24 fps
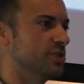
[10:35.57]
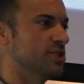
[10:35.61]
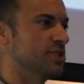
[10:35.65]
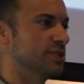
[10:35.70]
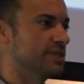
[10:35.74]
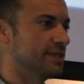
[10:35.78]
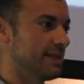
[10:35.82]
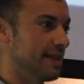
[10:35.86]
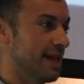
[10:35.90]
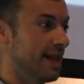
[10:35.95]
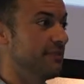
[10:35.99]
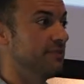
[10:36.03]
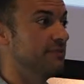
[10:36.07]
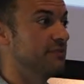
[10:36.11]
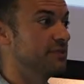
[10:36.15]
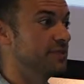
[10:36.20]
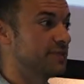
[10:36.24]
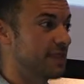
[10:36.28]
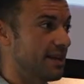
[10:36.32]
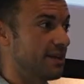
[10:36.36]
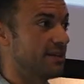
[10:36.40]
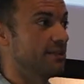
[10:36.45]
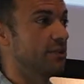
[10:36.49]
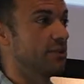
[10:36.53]
which is life
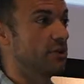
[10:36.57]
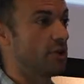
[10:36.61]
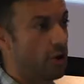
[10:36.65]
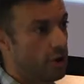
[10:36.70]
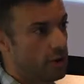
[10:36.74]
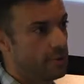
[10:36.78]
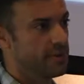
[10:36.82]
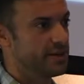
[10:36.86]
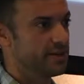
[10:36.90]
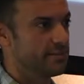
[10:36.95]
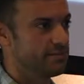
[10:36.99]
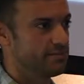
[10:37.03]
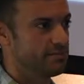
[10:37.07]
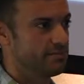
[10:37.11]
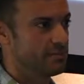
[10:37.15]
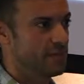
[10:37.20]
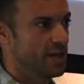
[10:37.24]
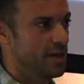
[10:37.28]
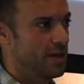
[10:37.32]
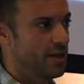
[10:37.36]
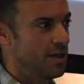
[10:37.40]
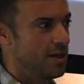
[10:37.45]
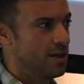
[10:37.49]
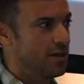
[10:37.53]
cycle carbon,
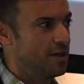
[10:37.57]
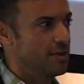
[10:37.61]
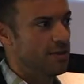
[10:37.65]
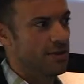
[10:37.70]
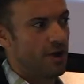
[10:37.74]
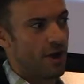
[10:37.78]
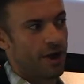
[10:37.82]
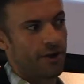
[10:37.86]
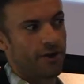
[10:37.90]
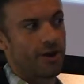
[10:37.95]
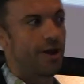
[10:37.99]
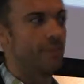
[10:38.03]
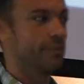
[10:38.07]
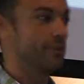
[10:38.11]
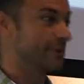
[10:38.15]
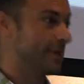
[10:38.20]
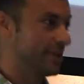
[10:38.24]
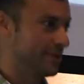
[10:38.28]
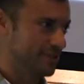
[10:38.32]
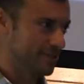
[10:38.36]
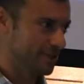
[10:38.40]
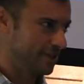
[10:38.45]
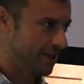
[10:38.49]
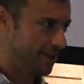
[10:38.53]
not
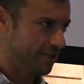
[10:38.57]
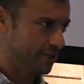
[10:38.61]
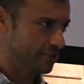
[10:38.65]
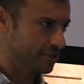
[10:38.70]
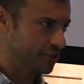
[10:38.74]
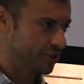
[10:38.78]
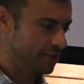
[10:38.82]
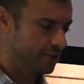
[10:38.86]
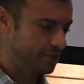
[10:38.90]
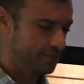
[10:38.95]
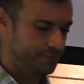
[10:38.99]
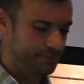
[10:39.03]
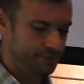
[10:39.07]
operational energy.